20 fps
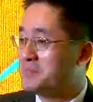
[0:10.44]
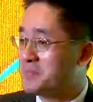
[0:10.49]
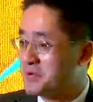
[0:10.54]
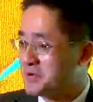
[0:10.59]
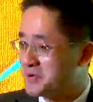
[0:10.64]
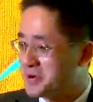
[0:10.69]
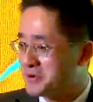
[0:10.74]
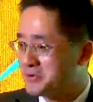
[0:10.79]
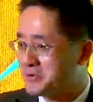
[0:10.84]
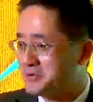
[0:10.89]

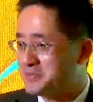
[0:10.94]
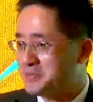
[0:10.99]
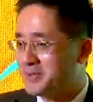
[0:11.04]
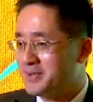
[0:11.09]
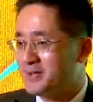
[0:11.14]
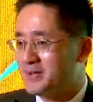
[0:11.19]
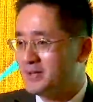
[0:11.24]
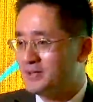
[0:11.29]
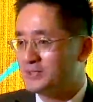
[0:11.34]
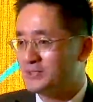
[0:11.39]
Bureau.
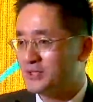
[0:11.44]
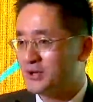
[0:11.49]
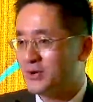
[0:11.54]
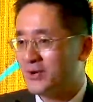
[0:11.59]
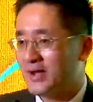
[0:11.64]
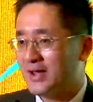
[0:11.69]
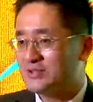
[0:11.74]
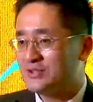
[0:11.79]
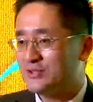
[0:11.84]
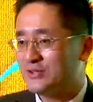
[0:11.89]
So
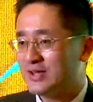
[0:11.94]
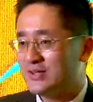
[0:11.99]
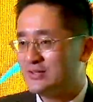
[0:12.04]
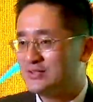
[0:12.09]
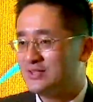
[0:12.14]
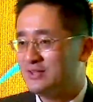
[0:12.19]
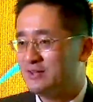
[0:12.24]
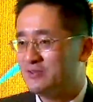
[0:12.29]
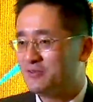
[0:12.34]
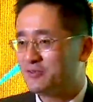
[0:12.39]
as you can
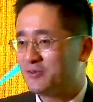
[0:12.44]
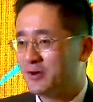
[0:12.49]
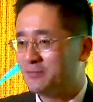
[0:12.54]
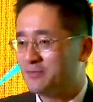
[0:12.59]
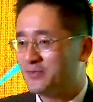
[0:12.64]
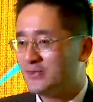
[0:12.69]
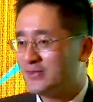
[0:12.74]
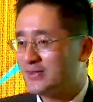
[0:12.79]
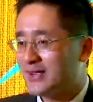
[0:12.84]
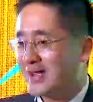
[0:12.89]
see
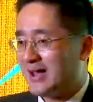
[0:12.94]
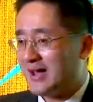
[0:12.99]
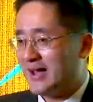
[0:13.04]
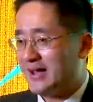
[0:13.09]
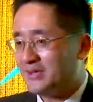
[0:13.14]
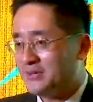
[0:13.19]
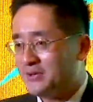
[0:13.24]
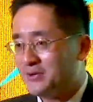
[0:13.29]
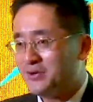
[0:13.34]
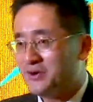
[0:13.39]
from the
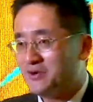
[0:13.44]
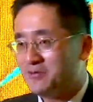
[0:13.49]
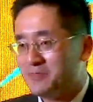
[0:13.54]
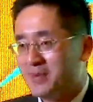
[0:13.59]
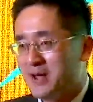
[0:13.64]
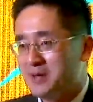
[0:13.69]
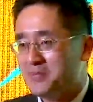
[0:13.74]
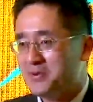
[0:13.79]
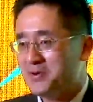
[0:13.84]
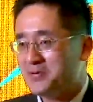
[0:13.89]
title of
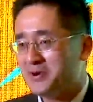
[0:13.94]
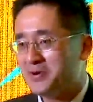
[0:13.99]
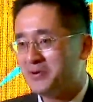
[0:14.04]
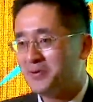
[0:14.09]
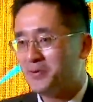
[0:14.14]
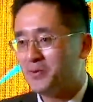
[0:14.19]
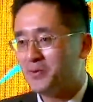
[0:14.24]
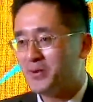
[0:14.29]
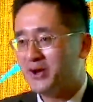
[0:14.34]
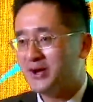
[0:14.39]
my bureau,
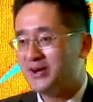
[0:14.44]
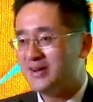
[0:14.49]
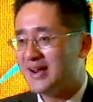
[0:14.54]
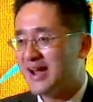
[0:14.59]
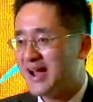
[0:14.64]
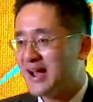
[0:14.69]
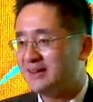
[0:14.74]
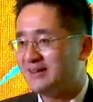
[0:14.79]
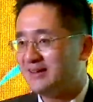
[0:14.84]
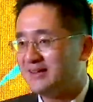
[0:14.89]
we are
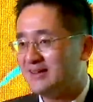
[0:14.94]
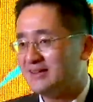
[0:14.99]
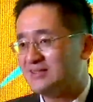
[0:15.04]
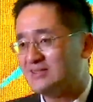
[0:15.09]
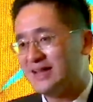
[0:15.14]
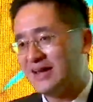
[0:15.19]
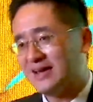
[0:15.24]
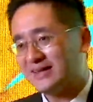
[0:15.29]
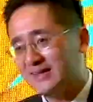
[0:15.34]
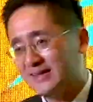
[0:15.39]
not
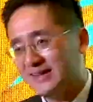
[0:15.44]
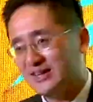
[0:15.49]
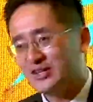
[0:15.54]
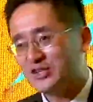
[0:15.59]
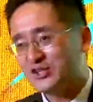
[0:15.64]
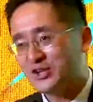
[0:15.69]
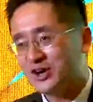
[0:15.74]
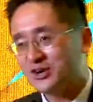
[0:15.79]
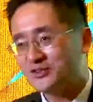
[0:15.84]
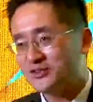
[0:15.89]
exactly in
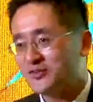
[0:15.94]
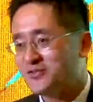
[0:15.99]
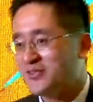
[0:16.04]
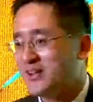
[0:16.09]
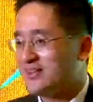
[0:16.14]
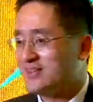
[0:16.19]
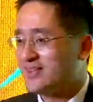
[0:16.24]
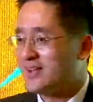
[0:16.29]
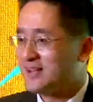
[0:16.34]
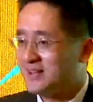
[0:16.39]
charge of
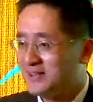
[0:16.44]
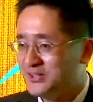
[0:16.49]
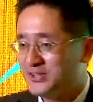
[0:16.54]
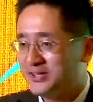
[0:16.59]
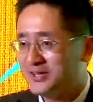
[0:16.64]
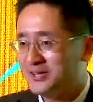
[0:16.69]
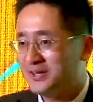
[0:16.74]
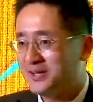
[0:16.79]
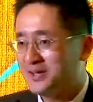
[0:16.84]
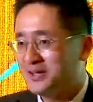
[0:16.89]

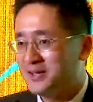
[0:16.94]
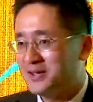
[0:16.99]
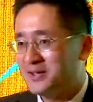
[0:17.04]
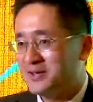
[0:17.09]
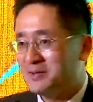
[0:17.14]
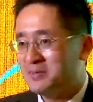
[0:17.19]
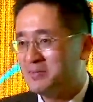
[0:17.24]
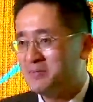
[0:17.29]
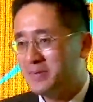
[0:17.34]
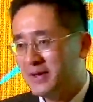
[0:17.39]
technology,
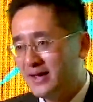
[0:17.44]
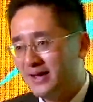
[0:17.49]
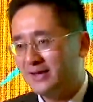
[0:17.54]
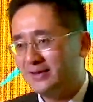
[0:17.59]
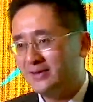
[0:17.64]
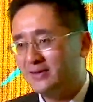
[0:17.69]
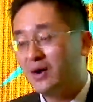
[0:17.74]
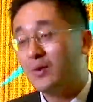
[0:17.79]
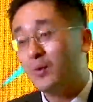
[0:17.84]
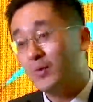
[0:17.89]

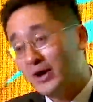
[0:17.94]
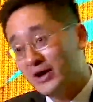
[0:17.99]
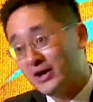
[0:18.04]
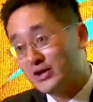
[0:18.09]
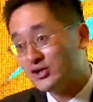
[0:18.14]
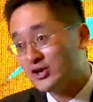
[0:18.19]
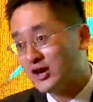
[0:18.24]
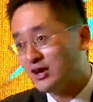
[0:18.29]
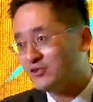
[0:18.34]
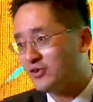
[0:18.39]
but uh, we're in
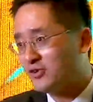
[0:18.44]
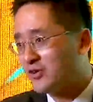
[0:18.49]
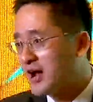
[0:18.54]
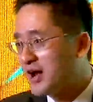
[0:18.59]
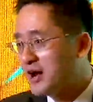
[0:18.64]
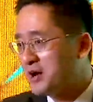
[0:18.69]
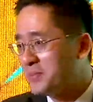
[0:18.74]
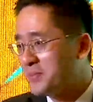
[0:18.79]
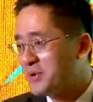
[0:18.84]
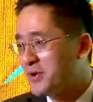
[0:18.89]
charge of
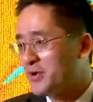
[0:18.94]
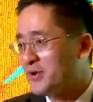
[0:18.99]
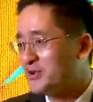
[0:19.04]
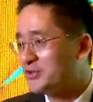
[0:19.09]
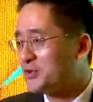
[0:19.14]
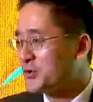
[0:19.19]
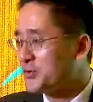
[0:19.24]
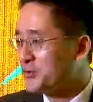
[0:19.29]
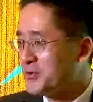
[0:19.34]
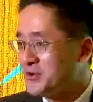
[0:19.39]
commerce,
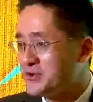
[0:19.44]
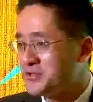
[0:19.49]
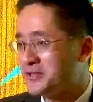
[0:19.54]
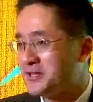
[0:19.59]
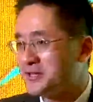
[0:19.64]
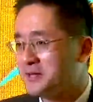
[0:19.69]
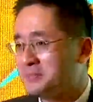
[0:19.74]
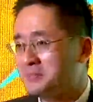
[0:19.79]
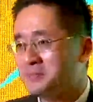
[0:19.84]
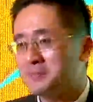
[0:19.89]

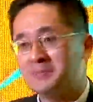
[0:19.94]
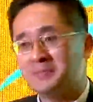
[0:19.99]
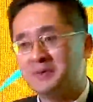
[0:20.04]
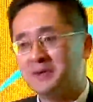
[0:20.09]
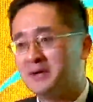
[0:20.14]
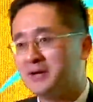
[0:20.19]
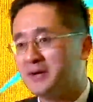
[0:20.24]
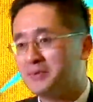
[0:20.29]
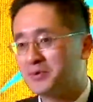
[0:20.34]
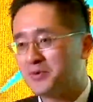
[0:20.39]
tourism,
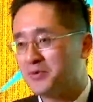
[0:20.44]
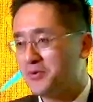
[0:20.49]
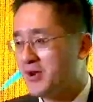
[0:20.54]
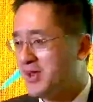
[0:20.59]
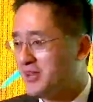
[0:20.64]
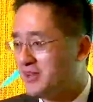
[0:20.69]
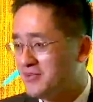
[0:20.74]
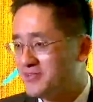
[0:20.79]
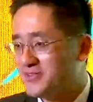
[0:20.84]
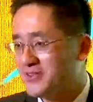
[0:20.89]
um,
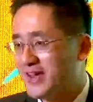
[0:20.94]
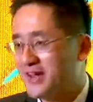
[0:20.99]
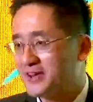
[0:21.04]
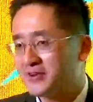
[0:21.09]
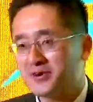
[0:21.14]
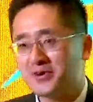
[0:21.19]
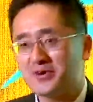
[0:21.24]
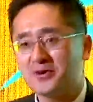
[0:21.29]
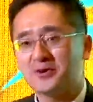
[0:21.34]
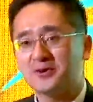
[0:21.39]
creative
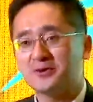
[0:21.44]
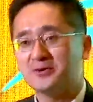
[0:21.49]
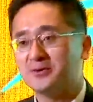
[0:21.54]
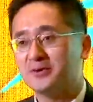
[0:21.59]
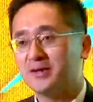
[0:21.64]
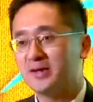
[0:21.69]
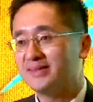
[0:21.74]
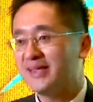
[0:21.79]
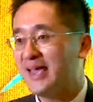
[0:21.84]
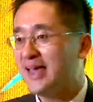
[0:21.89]
sector,
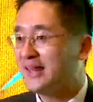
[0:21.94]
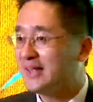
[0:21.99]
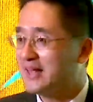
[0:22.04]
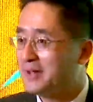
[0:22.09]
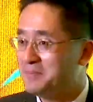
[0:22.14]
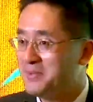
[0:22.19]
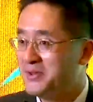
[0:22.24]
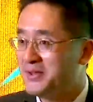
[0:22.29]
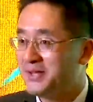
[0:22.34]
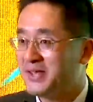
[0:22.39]
uh,
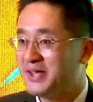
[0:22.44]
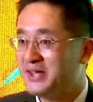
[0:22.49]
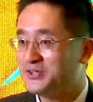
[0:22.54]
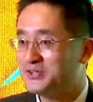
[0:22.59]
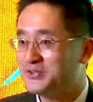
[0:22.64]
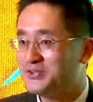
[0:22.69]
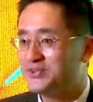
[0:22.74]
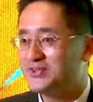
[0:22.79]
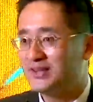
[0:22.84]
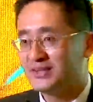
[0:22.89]

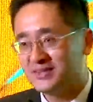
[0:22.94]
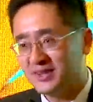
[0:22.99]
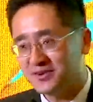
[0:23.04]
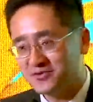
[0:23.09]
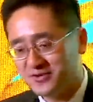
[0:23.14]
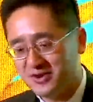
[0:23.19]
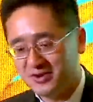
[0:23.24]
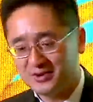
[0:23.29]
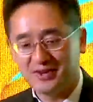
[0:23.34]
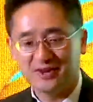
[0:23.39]
telecommunications, et
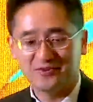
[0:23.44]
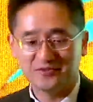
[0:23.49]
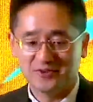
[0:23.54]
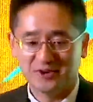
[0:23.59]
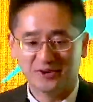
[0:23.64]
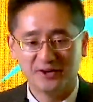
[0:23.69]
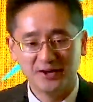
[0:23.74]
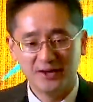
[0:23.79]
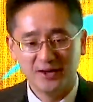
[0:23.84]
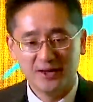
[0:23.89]
cetera, et
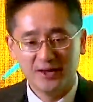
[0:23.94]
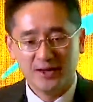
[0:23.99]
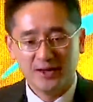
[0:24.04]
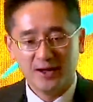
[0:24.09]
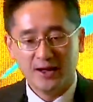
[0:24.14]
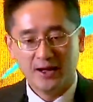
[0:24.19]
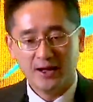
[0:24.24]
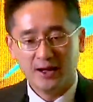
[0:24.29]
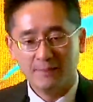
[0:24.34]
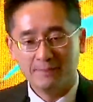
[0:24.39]
cetera.
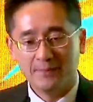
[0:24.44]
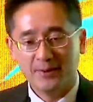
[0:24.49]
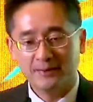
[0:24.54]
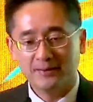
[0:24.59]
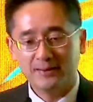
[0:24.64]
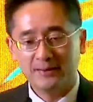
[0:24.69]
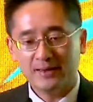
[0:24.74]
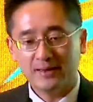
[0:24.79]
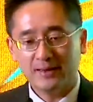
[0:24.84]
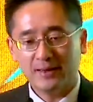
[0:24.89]
Uh,
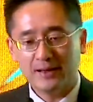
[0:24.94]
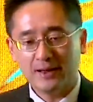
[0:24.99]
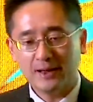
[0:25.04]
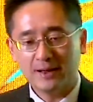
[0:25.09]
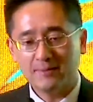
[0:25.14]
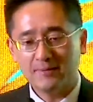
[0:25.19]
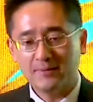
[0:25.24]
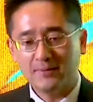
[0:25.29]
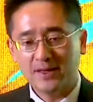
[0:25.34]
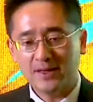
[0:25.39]
but
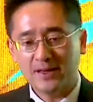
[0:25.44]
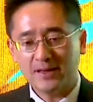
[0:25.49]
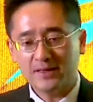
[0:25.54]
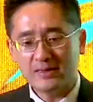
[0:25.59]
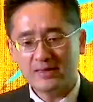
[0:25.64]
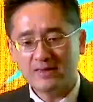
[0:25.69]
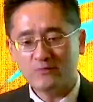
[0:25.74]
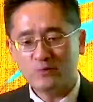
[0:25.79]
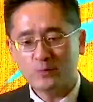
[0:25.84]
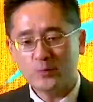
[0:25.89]
uh,
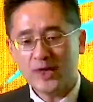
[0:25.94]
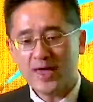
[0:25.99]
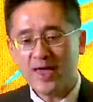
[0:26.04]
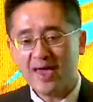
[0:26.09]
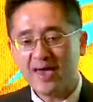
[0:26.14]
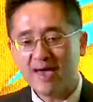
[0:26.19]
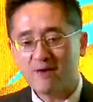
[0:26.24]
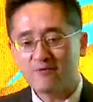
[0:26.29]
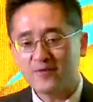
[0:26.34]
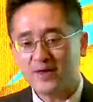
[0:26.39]
if we
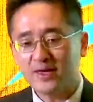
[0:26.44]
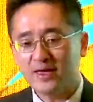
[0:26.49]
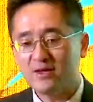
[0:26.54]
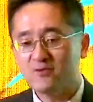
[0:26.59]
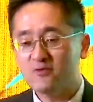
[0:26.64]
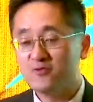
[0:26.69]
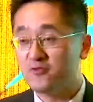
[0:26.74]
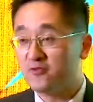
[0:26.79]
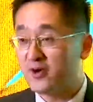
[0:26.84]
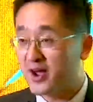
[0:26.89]
have a
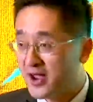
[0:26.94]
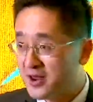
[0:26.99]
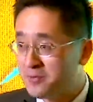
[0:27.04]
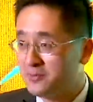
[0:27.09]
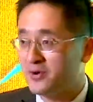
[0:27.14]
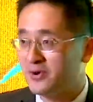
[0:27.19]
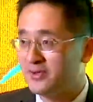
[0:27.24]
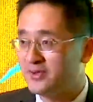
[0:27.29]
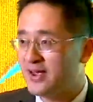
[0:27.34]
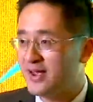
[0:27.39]

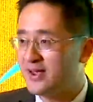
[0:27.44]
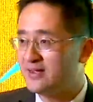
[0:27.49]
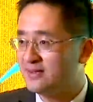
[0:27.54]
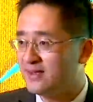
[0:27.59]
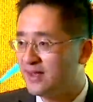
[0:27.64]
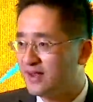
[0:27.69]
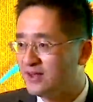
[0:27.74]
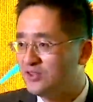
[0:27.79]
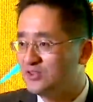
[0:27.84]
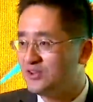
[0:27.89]
vibrant
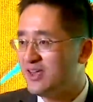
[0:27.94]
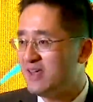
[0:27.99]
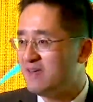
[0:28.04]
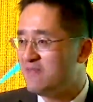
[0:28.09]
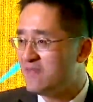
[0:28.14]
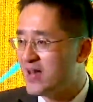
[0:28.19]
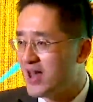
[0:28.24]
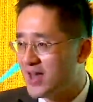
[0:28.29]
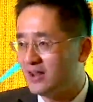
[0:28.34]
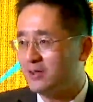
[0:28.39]
technology
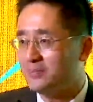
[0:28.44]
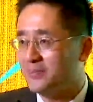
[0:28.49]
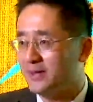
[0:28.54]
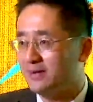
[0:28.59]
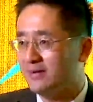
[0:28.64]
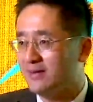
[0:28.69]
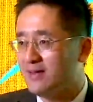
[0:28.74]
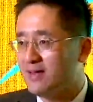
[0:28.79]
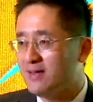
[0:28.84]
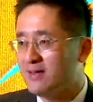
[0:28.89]

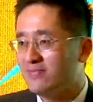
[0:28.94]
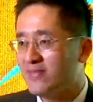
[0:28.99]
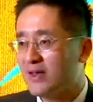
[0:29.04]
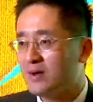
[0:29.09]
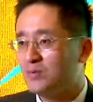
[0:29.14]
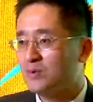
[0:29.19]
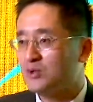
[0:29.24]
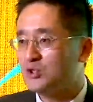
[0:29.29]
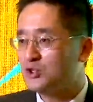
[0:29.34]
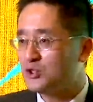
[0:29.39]
environment,
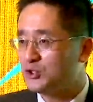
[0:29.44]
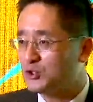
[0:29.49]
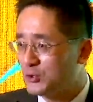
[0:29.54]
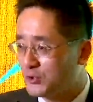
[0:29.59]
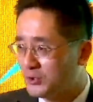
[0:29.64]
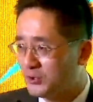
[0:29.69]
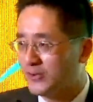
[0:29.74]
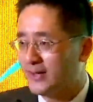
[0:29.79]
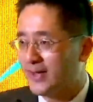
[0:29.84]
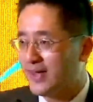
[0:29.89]
that will
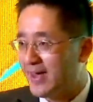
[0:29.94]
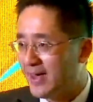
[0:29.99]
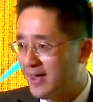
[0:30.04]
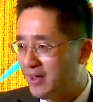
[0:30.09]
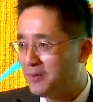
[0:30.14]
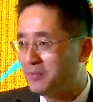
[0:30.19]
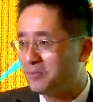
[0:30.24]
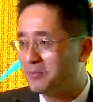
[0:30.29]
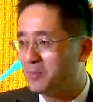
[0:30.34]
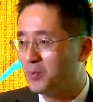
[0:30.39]
surely
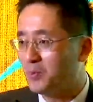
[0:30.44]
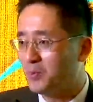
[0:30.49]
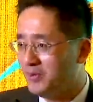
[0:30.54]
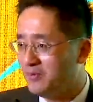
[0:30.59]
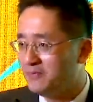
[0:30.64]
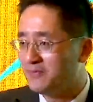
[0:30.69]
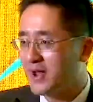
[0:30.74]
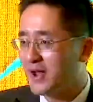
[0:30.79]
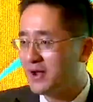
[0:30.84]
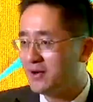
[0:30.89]
help
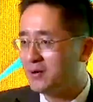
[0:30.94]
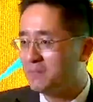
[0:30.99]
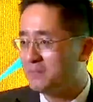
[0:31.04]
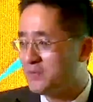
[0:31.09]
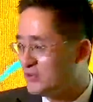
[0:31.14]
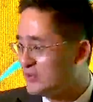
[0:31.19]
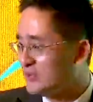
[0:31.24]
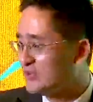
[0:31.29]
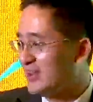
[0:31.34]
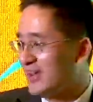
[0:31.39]
with our
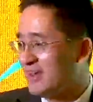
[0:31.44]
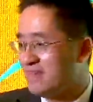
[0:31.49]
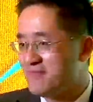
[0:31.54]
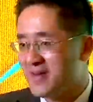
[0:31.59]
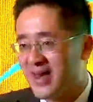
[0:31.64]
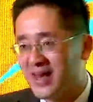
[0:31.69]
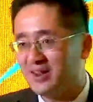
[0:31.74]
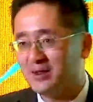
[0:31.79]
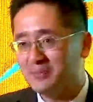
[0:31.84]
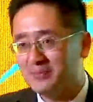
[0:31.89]
business
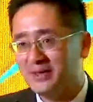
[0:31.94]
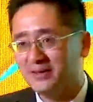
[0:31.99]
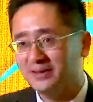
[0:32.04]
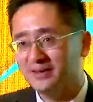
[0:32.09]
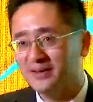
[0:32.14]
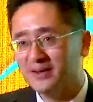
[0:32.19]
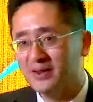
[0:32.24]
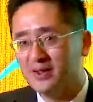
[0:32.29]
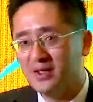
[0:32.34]
environment.